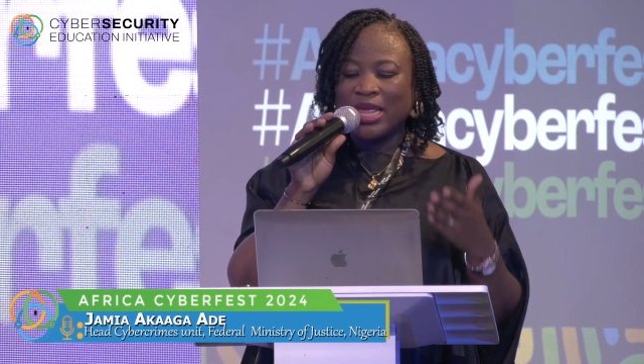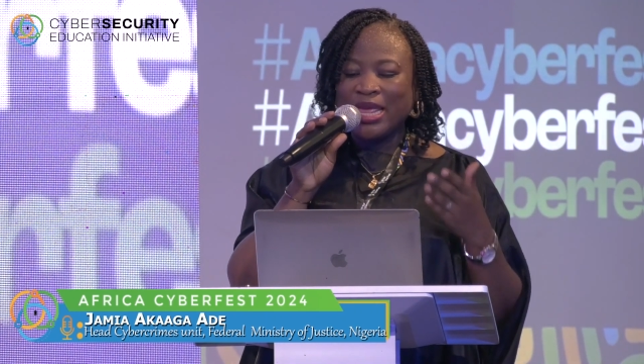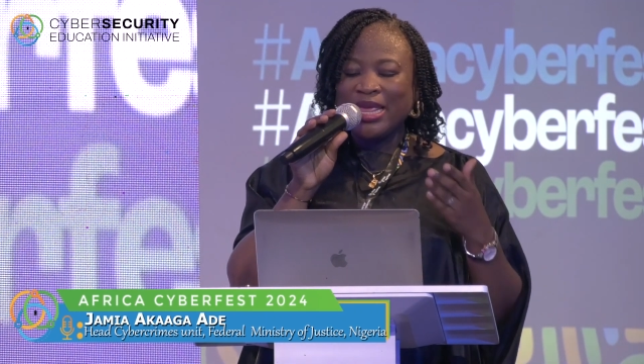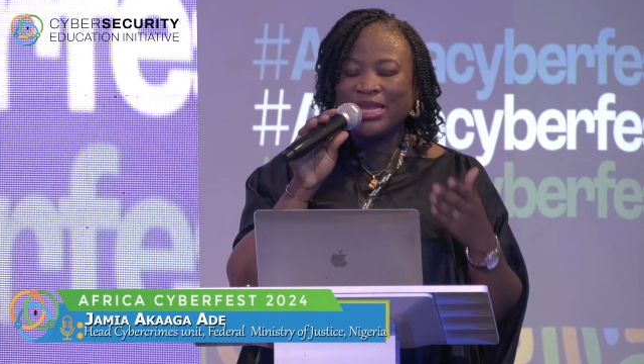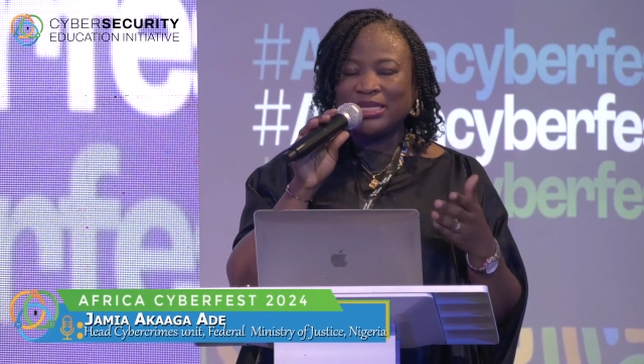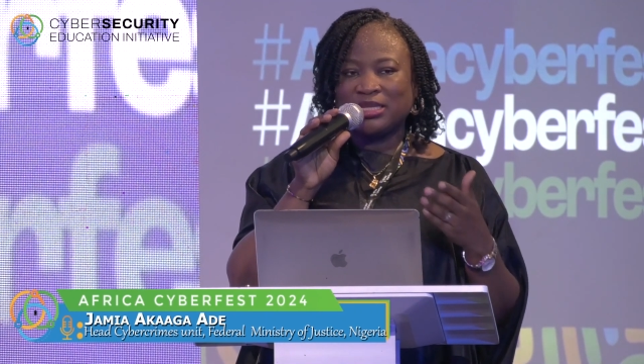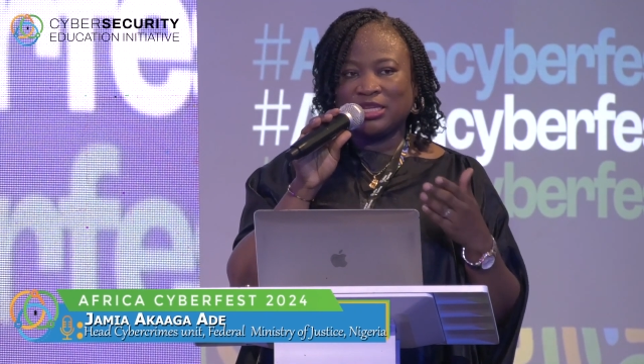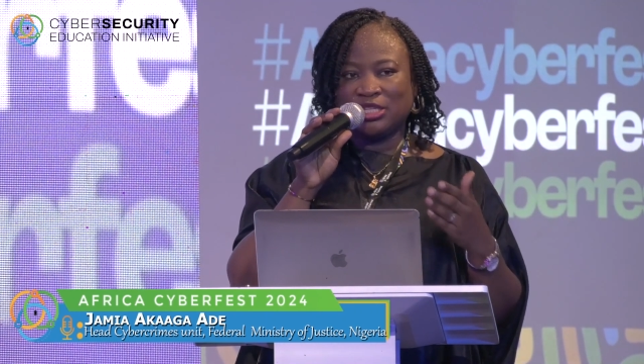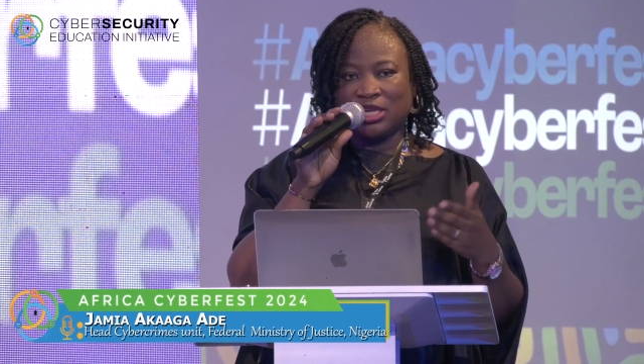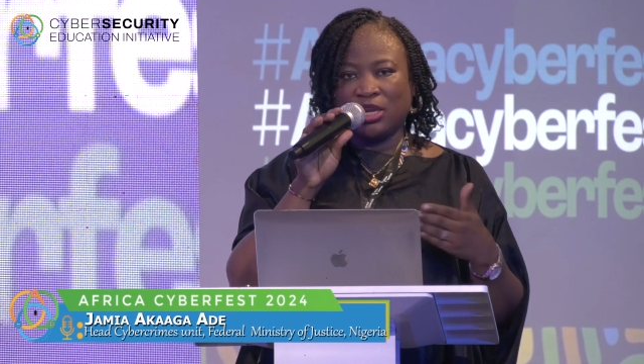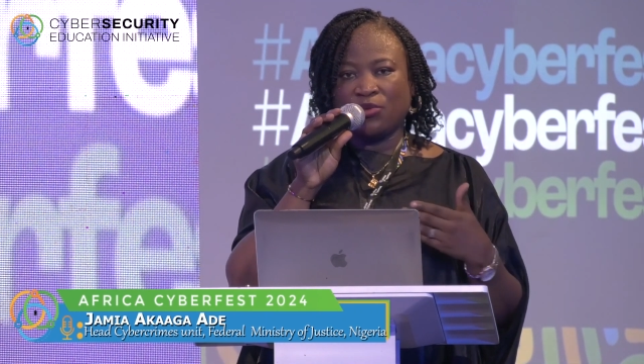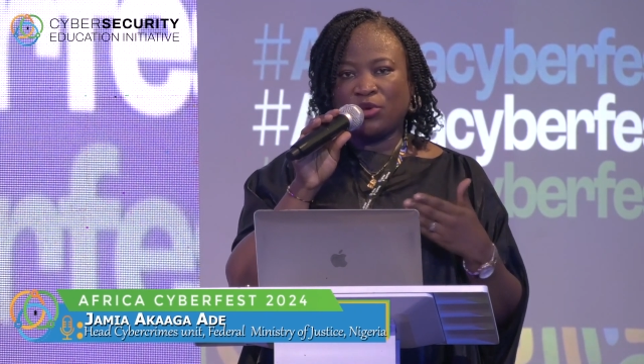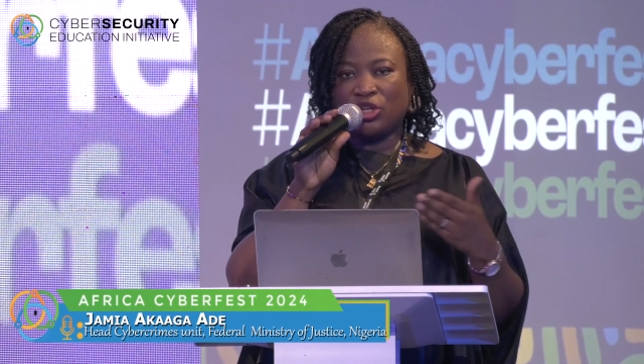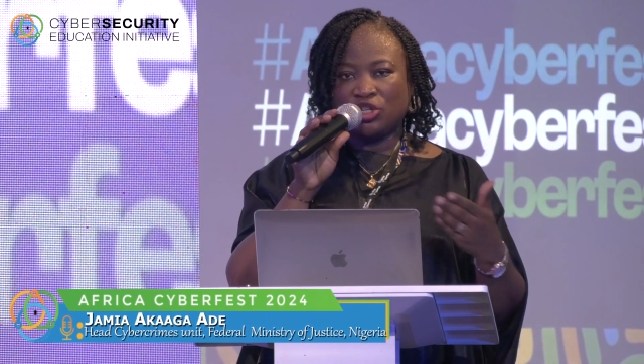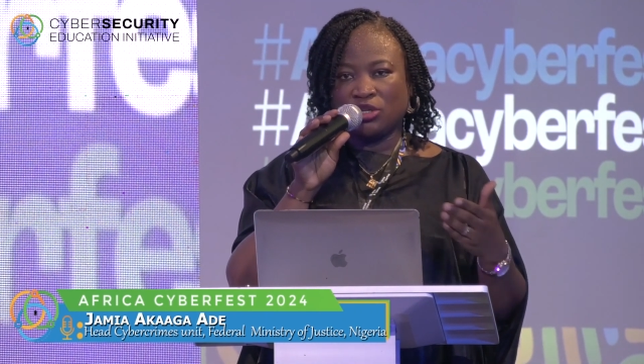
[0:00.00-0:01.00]

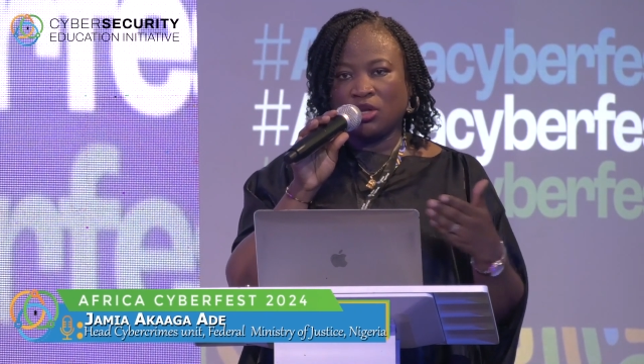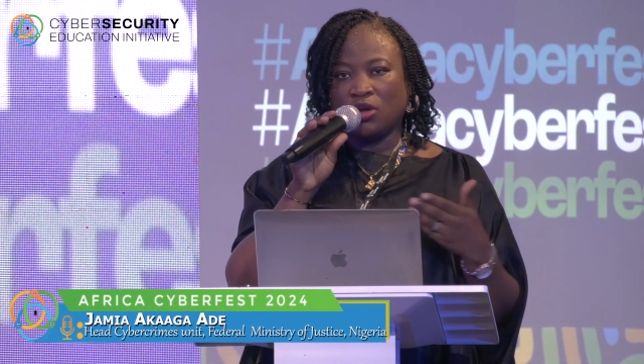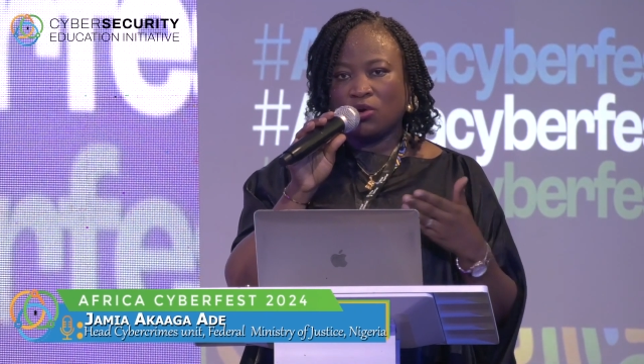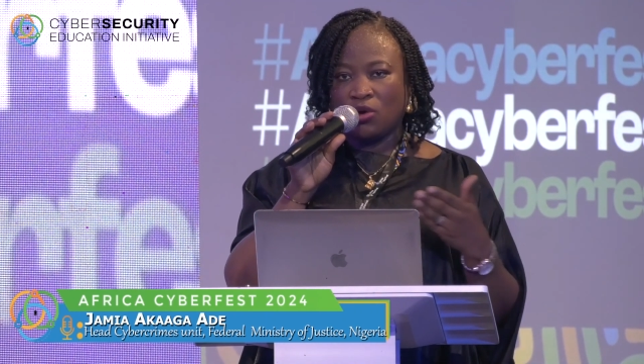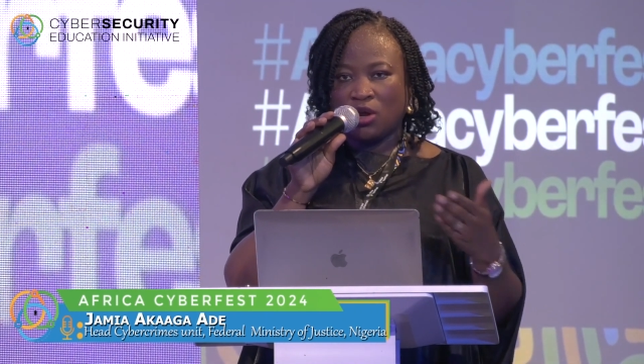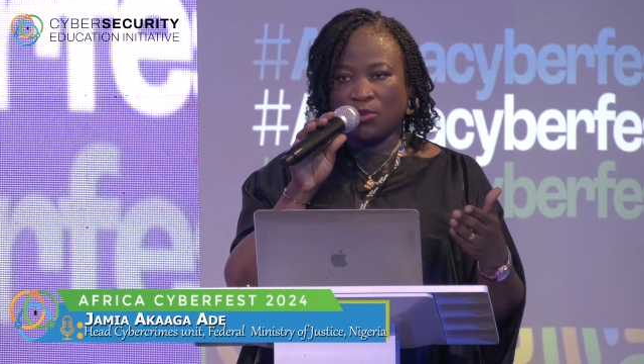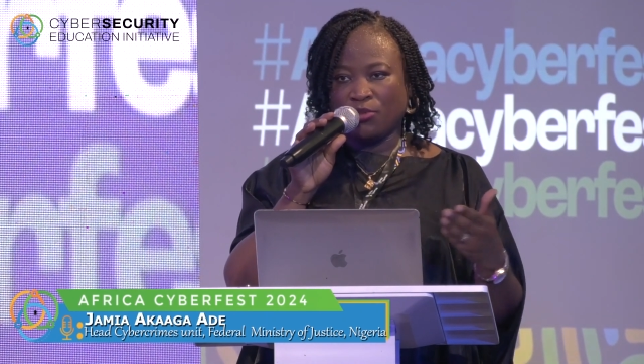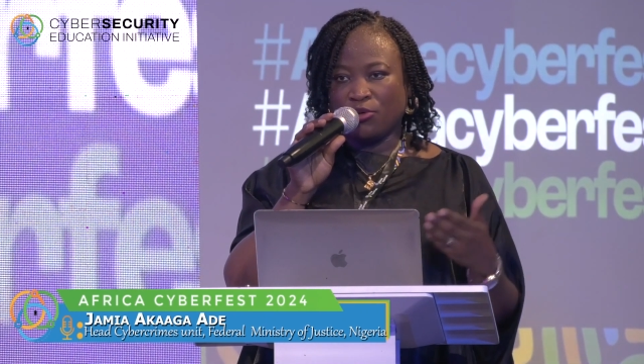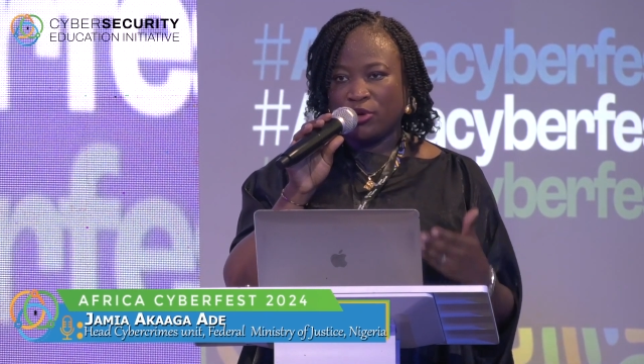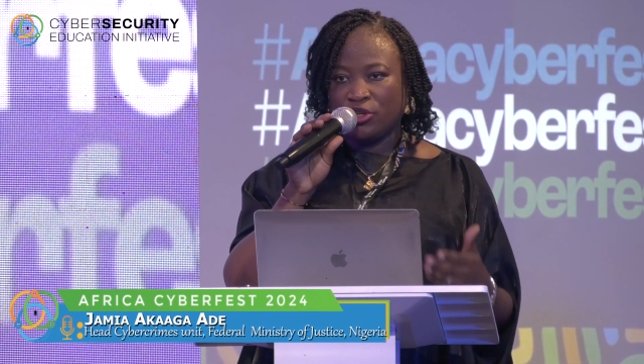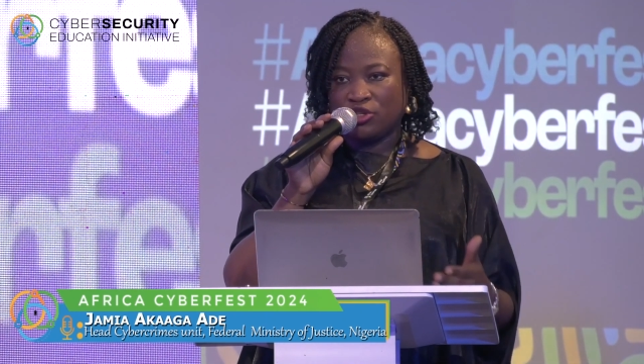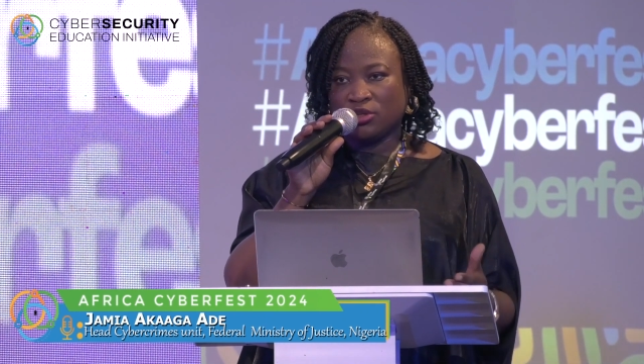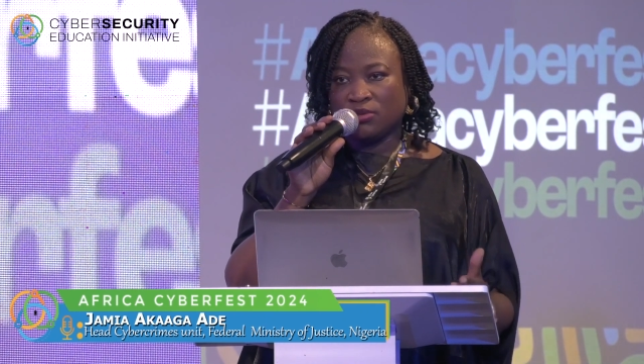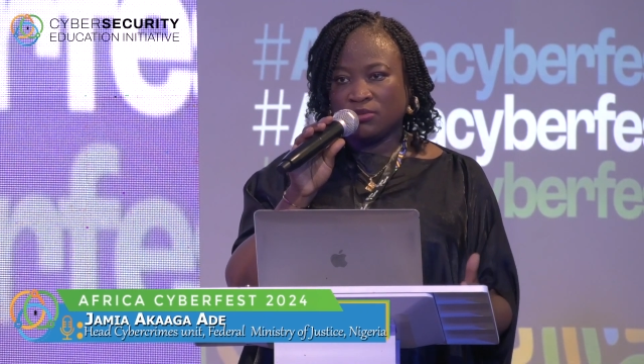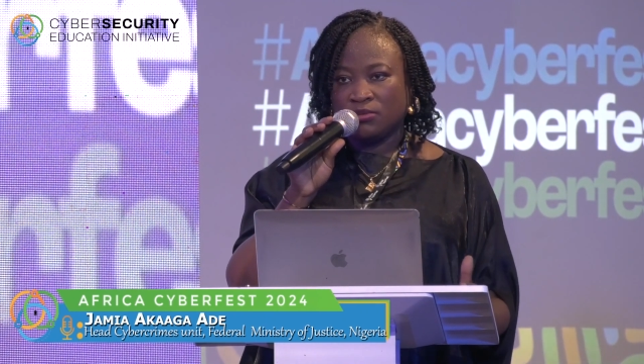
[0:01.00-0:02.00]
intergenerational
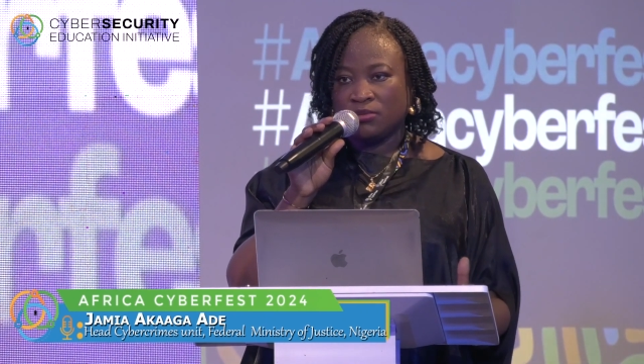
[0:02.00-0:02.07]
collaboration.